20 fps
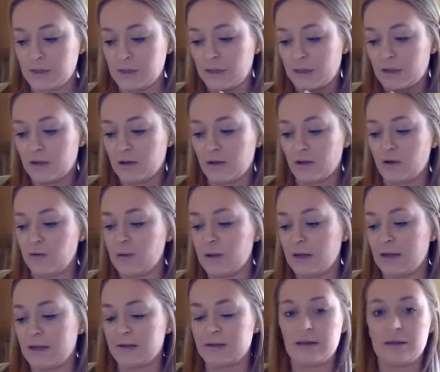and go
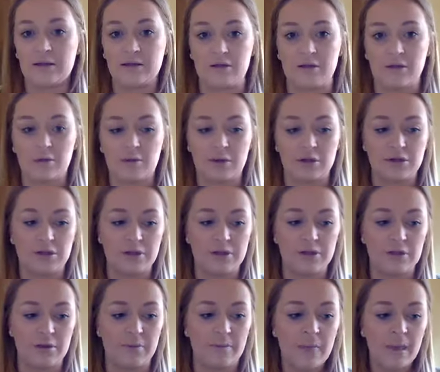and answer the question.
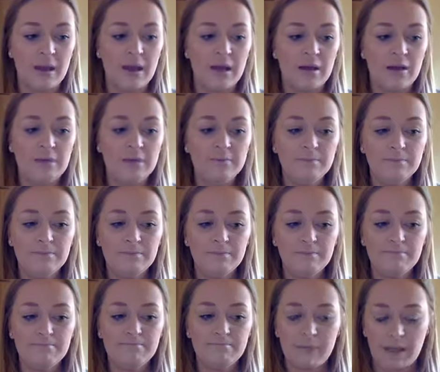So
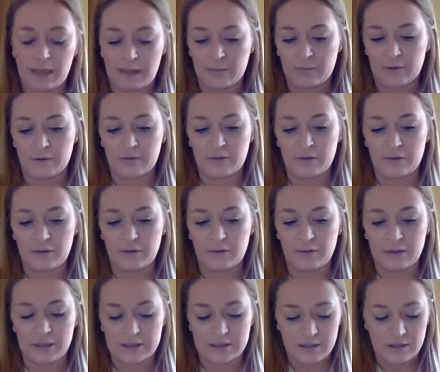I'm going to run through
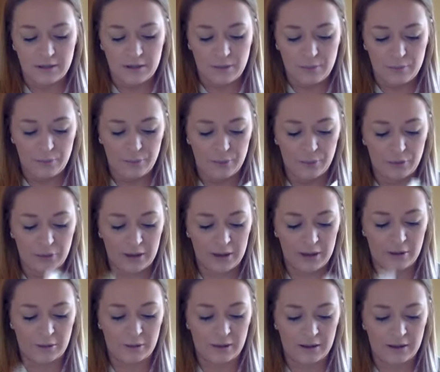this pretty
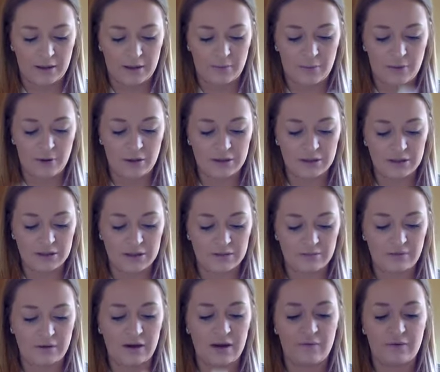quick. I apologize
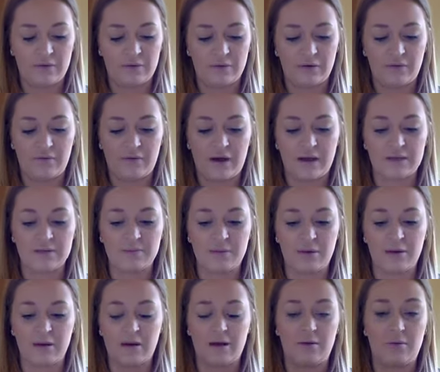for having to read fast,
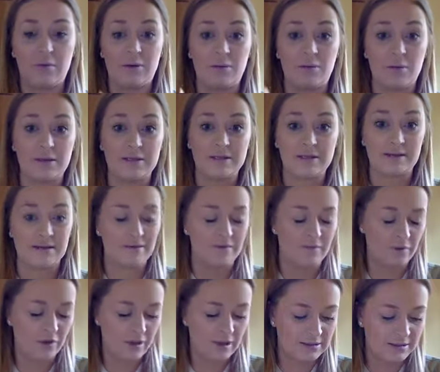but I don't want to waste any of
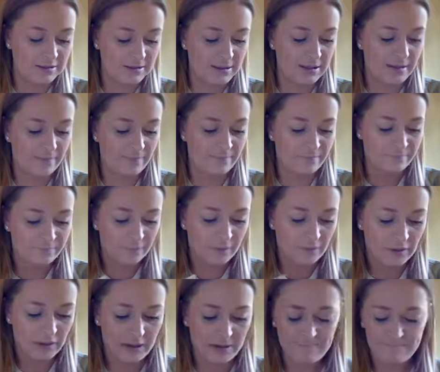your guys' time.
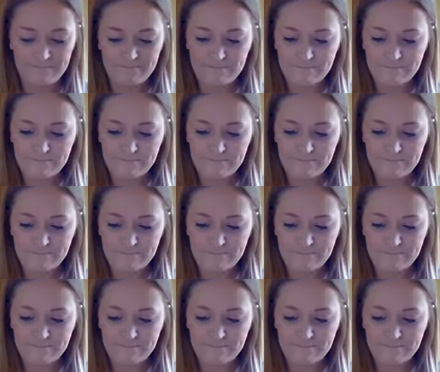Okay?